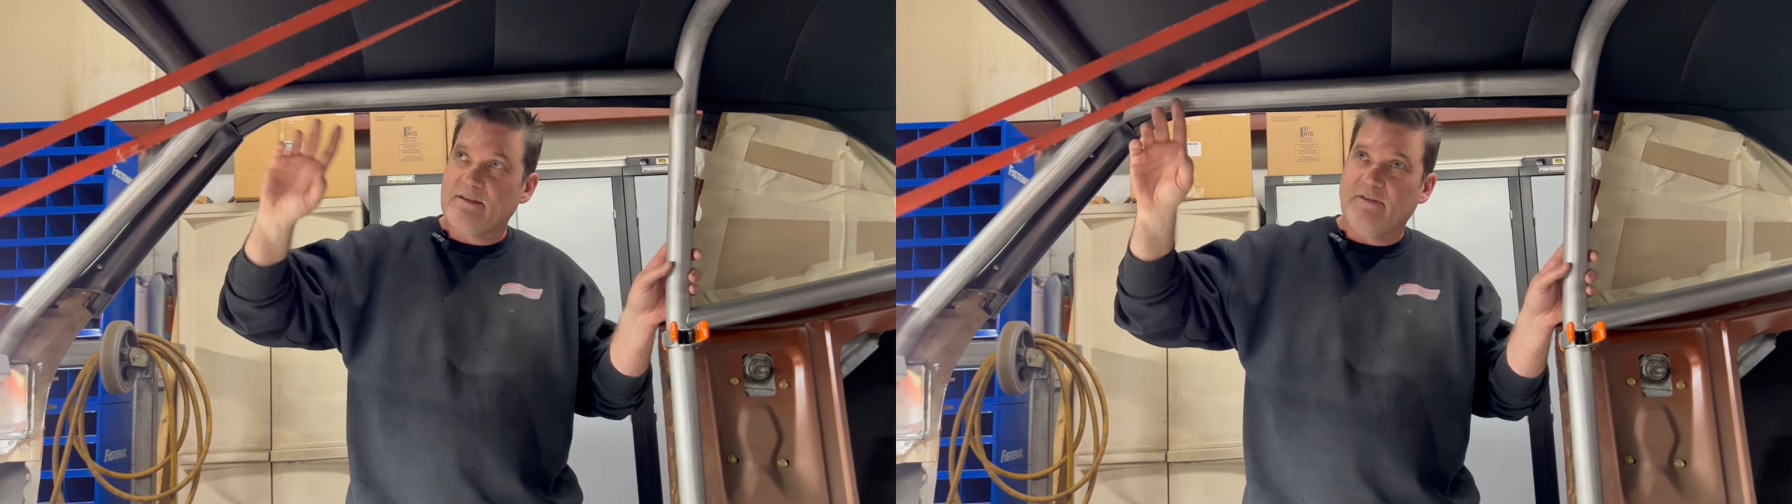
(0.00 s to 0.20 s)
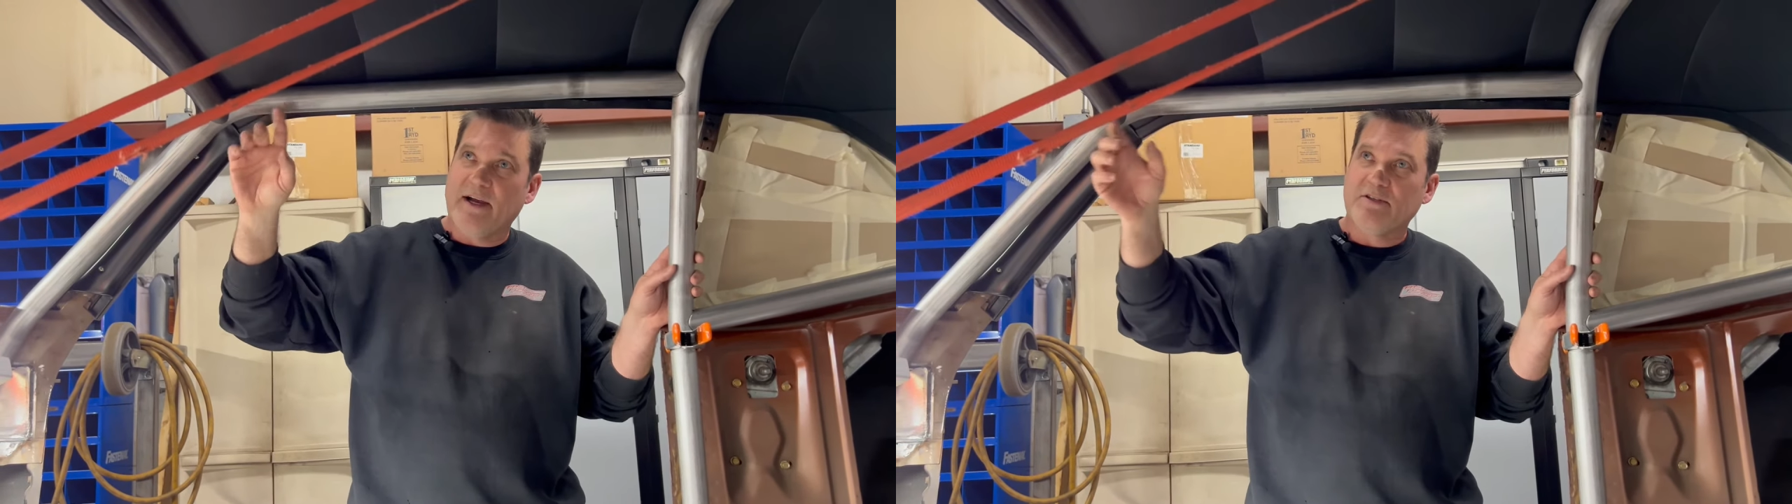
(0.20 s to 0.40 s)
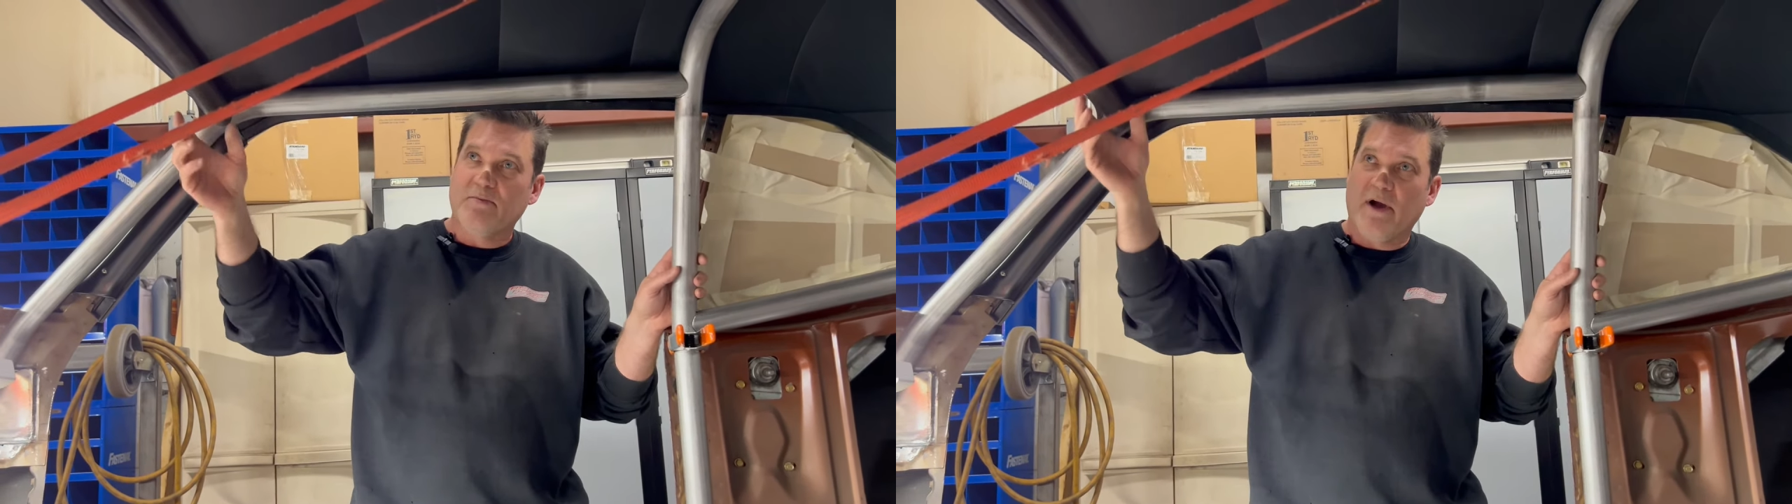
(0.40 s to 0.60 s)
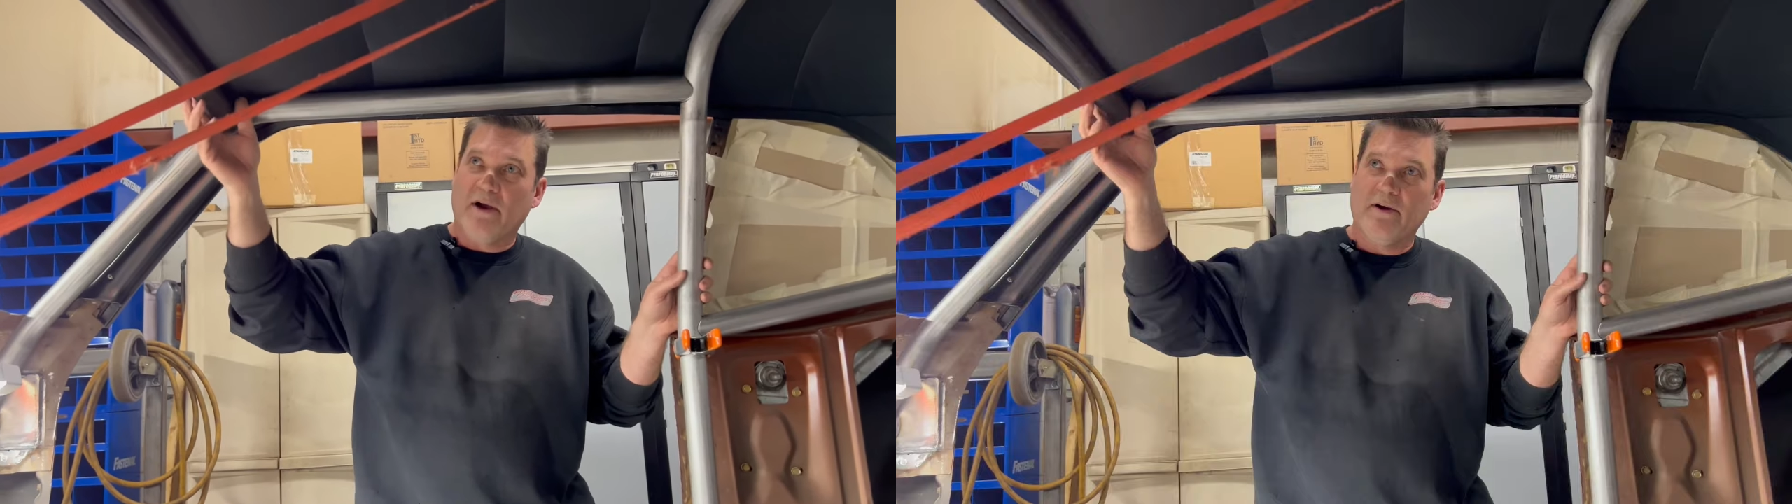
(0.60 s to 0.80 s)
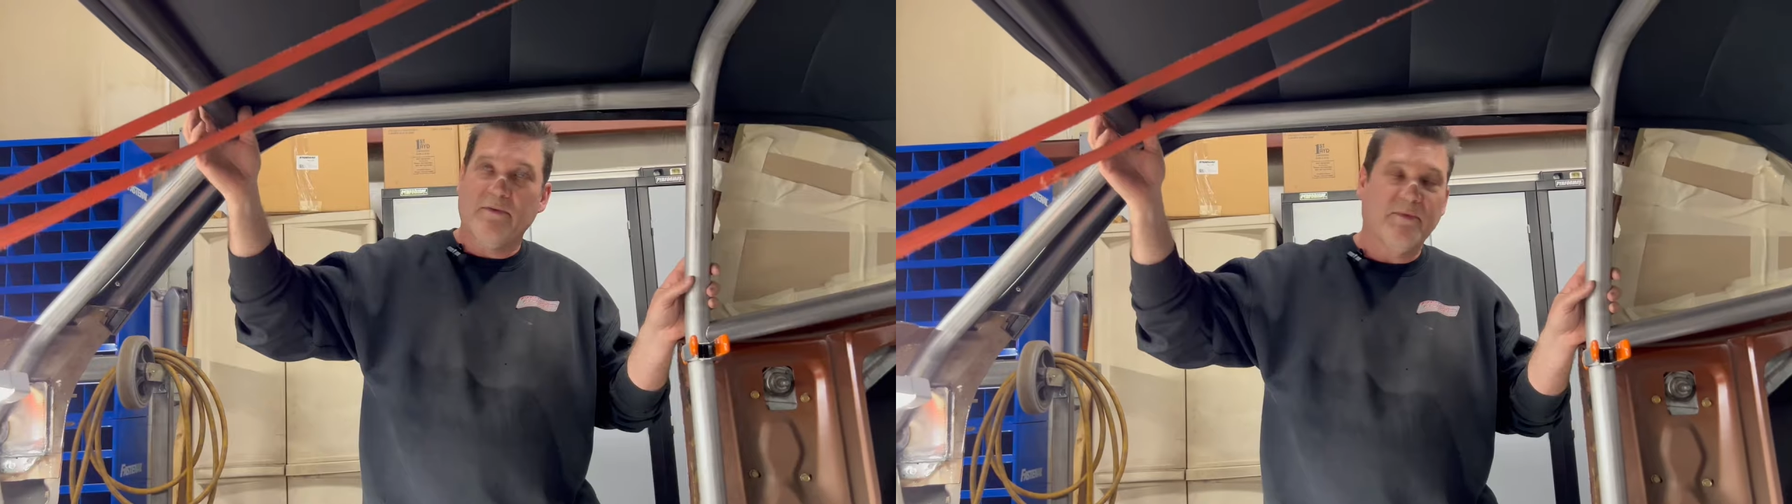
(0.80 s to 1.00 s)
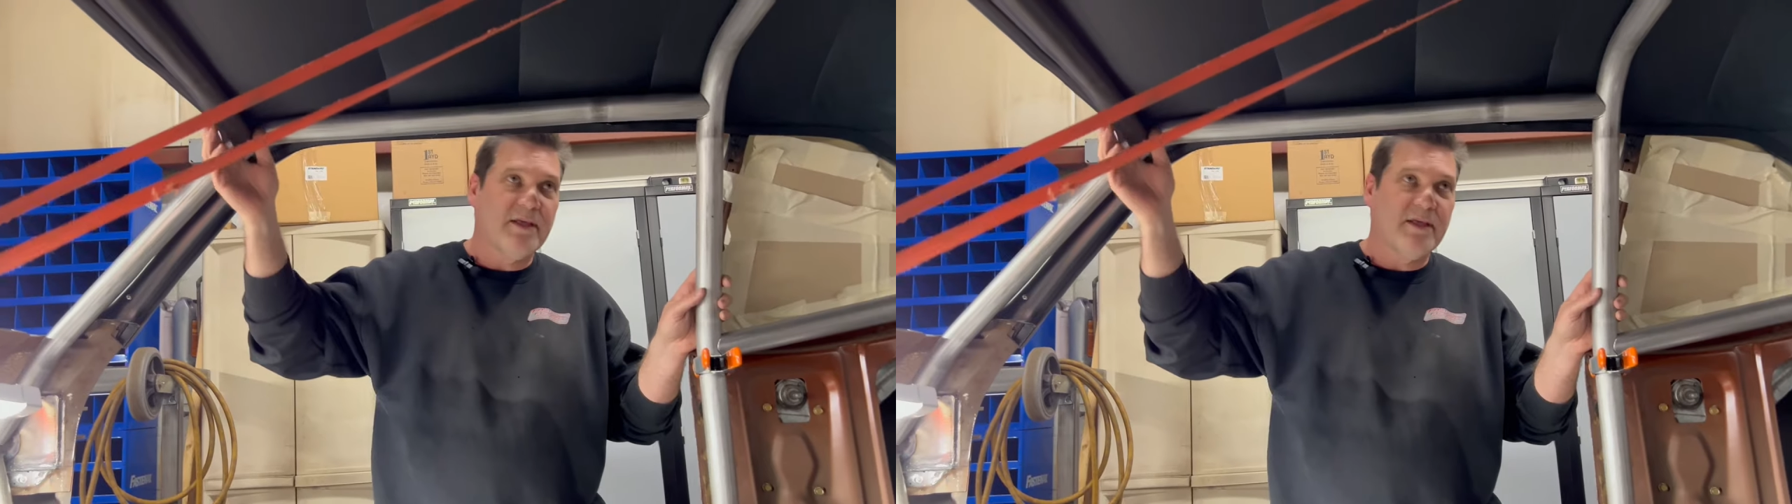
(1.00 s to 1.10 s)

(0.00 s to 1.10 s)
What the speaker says: the visor bar.